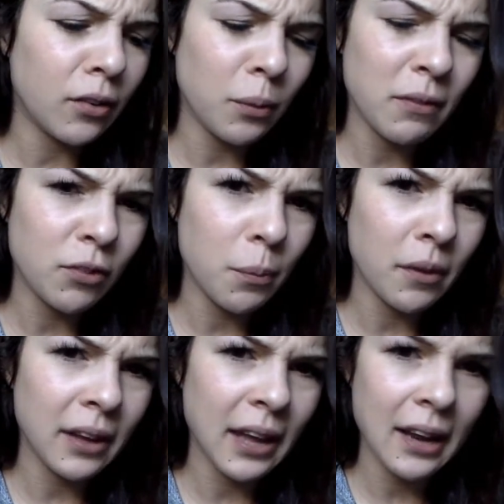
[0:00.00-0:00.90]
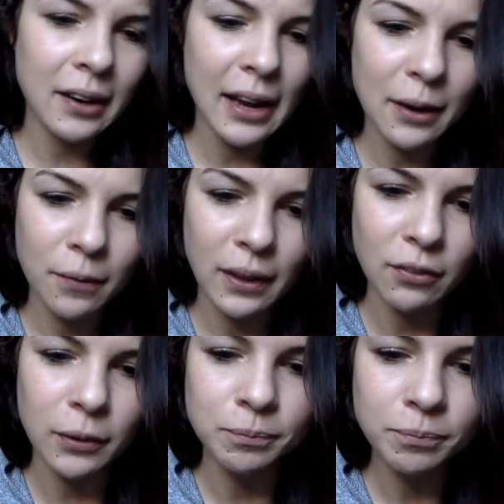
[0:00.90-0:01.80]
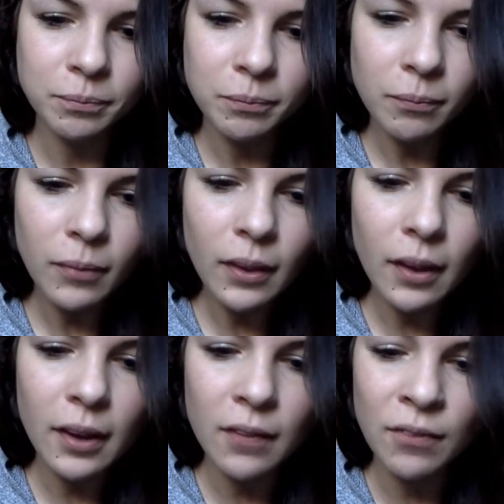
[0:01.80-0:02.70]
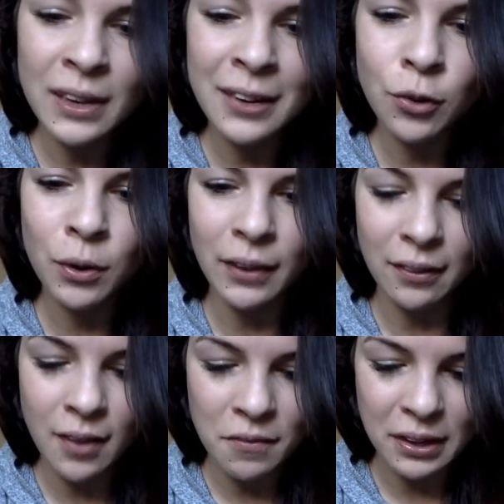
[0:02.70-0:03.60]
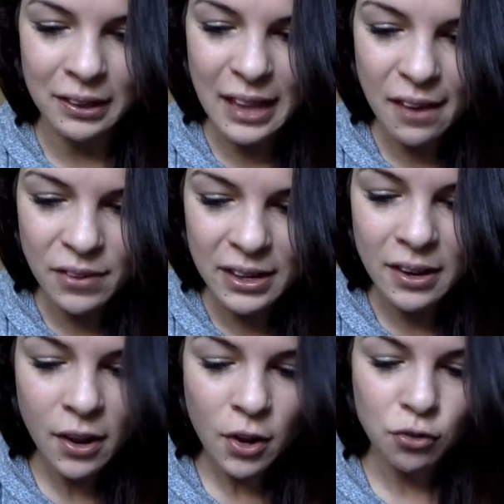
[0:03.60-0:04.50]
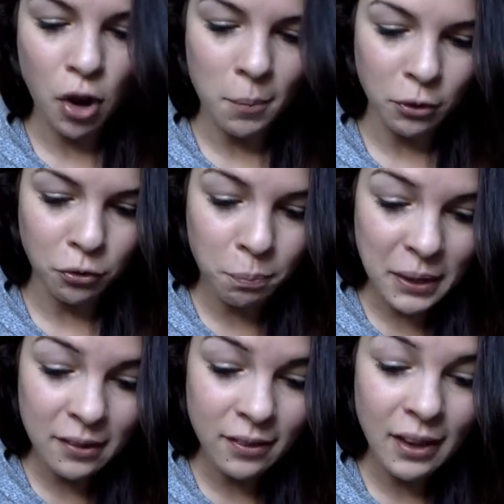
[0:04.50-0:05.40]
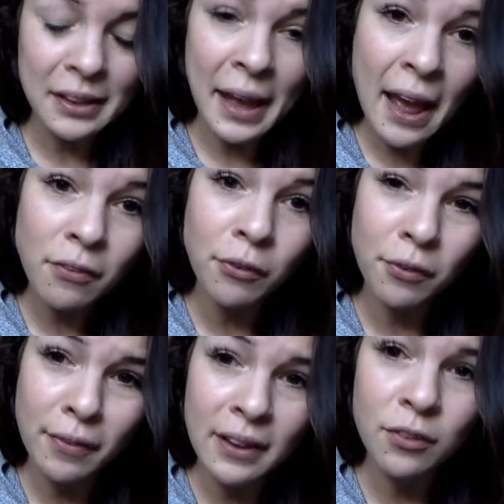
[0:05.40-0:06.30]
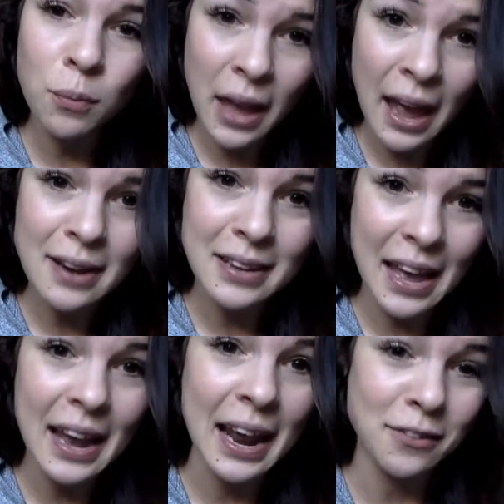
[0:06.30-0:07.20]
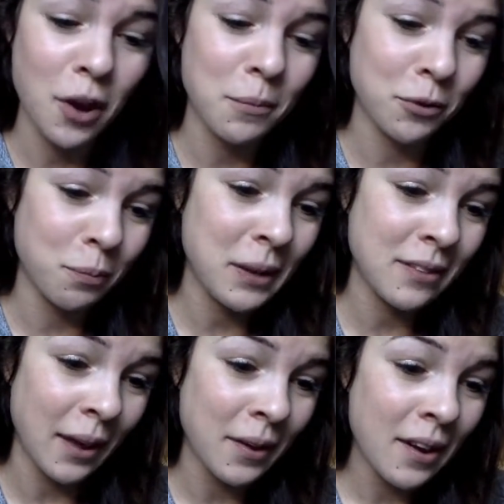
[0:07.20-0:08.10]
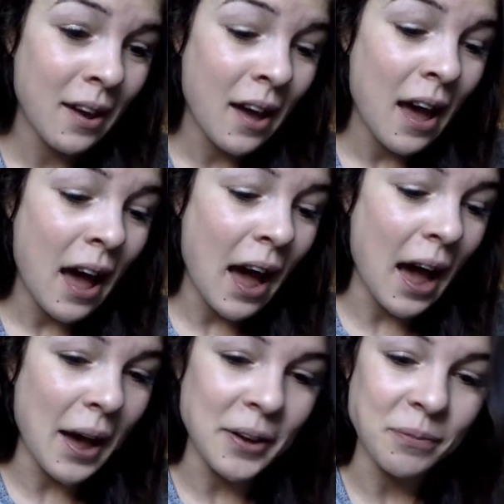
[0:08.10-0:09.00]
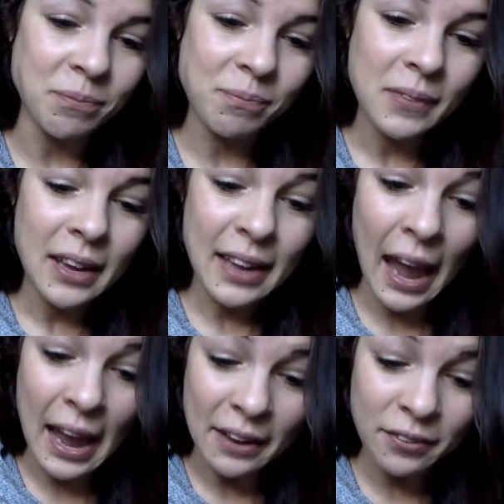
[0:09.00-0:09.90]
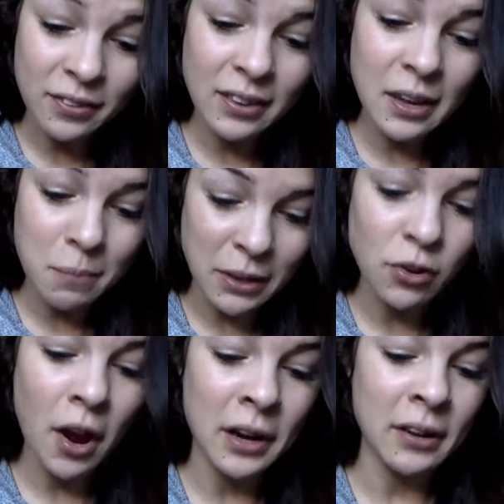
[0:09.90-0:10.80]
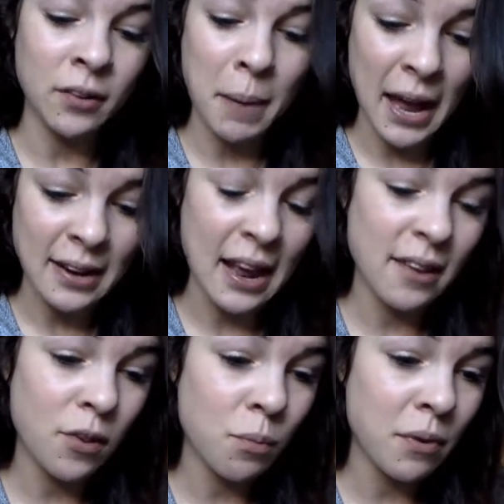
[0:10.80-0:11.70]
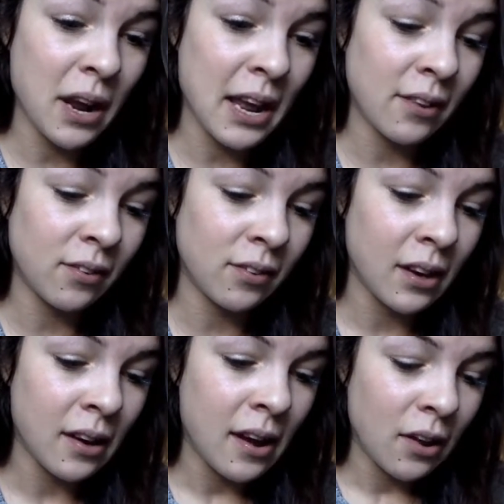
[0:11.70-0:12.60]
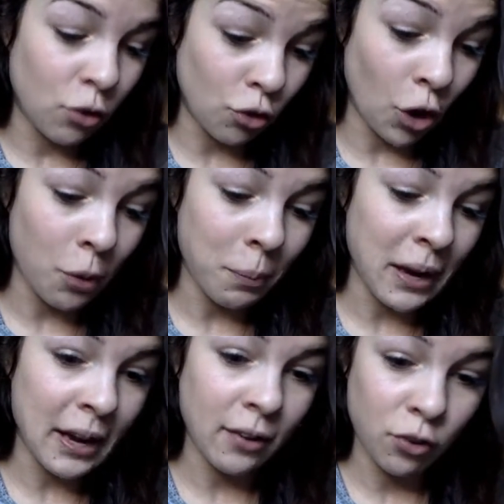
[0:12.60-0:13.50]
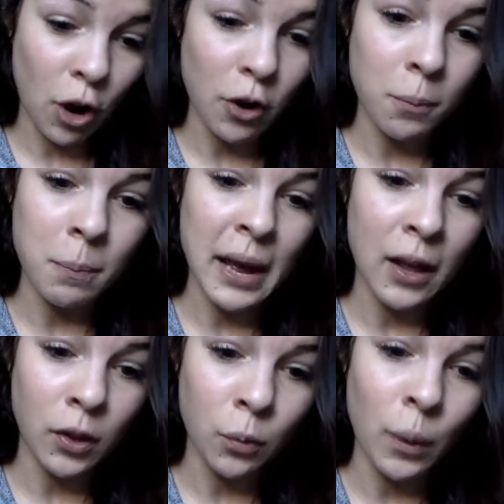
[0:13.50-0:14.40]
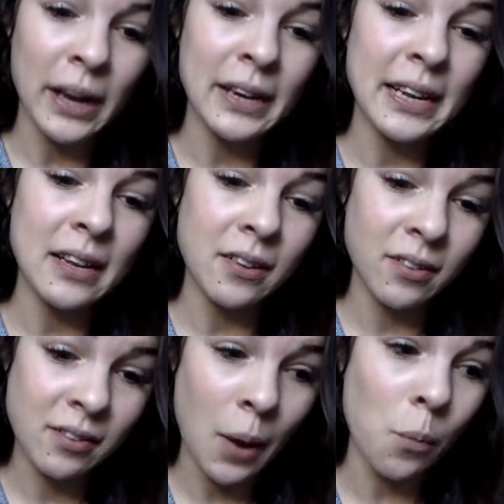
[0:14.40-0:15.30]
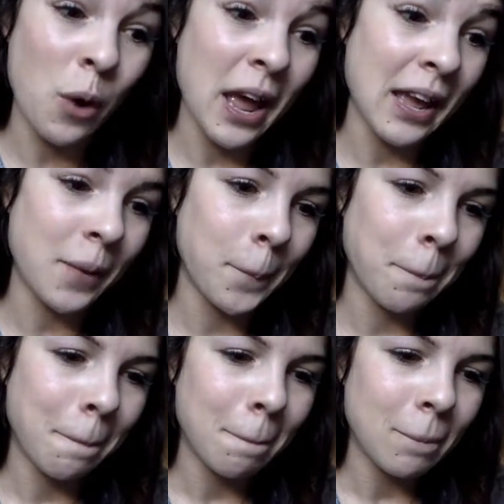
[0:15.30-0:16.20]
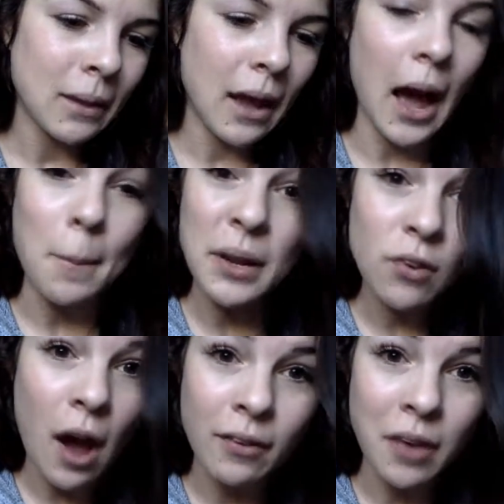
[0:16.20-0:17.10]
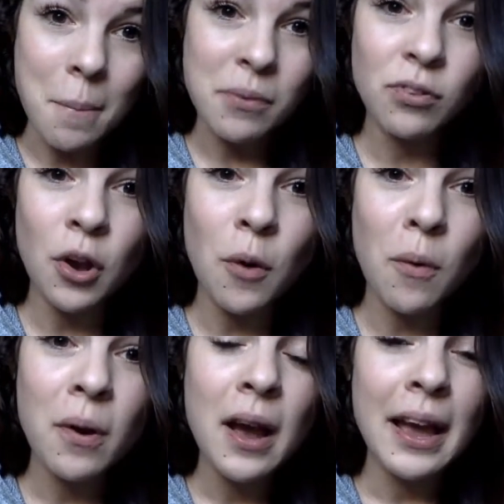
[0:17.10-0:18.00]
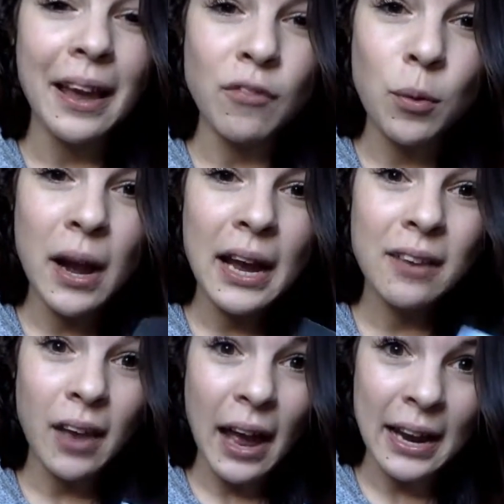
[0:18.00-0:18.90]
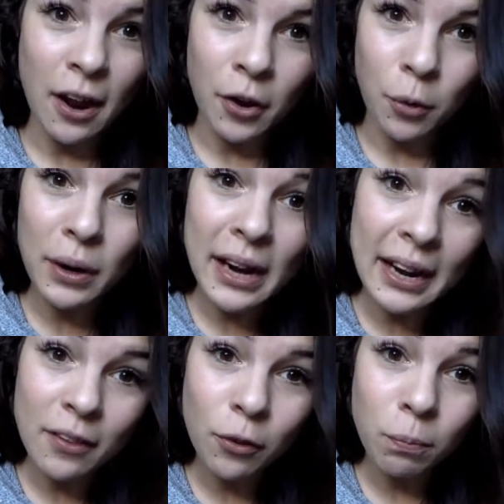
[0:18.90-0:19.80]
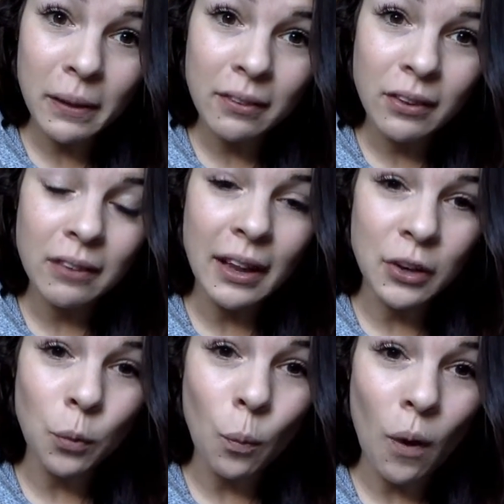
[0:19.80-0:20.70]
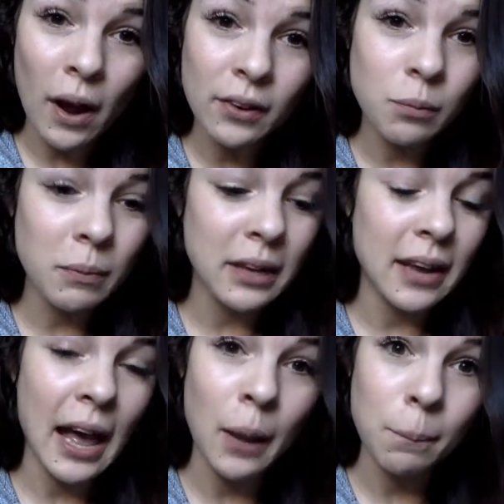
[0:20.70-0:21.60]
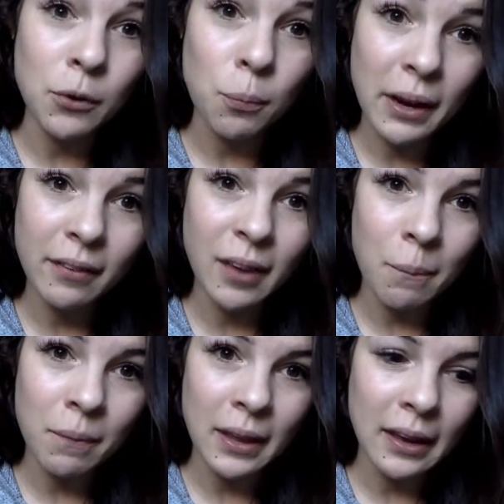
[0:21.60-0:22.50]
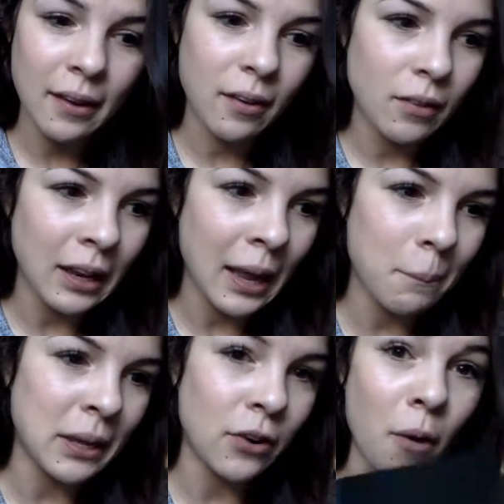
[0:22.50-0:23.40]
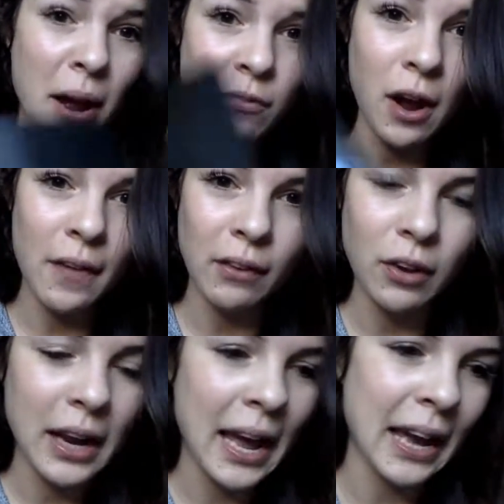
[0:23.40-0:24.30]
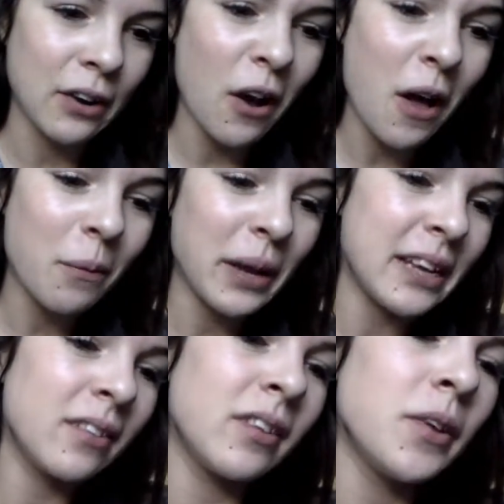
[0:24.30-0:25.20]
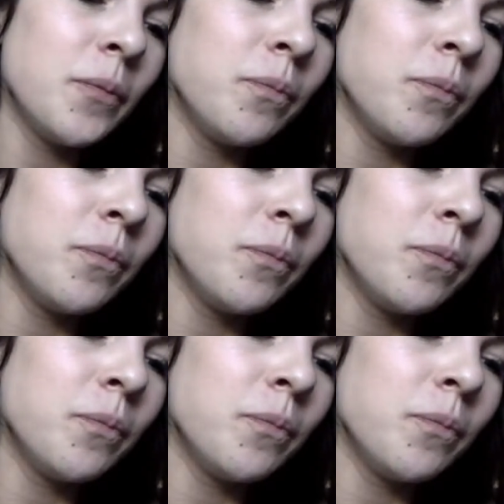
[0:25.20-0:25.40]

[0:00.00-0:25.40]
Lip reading: Do we have Chipotle in Canada? I don't think so. Convenience stores like 7-Eleven, Domino's Pizza. Yes, there's things you can get at Domino's Pizza. KFC, McDonald's, Panda Express, Starbucks, Taco Bell, Wendy's, Subway. It's awesome. So if you guys are going to any of those places and you want me to help you pick something, let me know. I've got this on hand always.